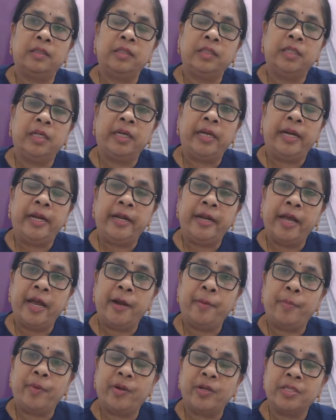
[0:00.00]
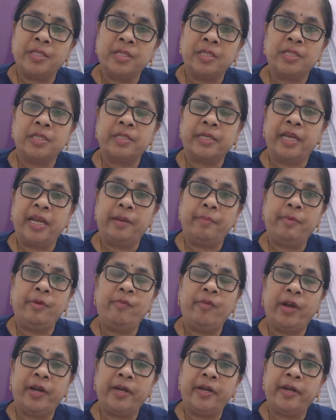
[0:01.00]
the entire process can be
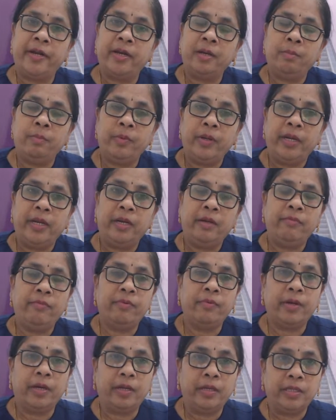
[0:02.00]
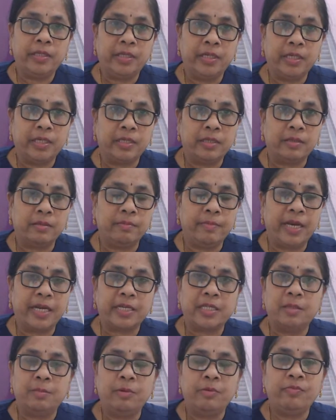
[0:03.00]
winded up in 5
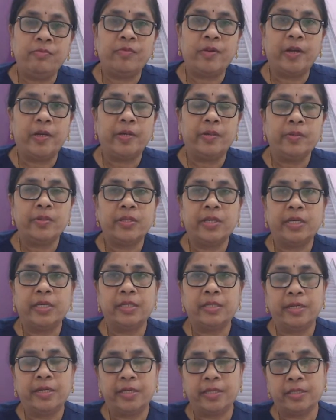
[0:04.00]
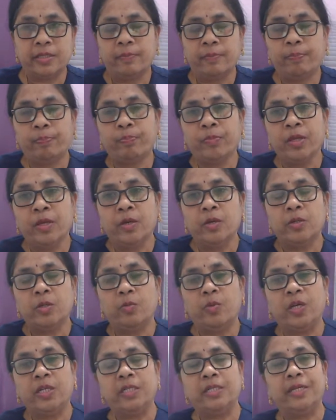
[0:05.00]
to 6 days. So
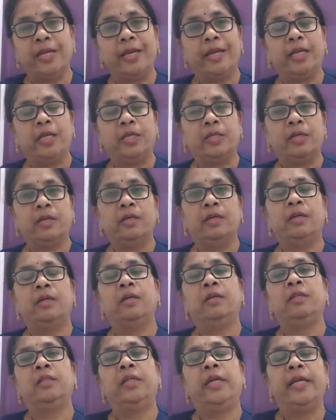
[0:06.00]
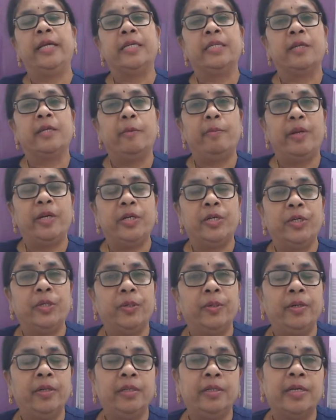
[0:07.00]
once the eggs are
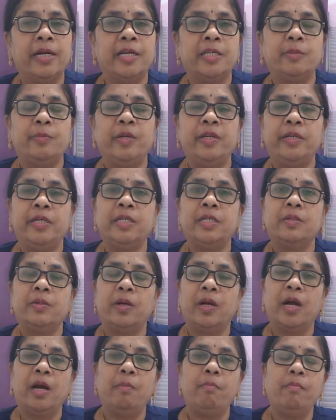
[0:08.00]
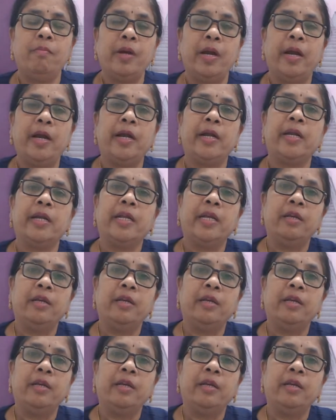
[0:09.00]
mature, the husband needs to come and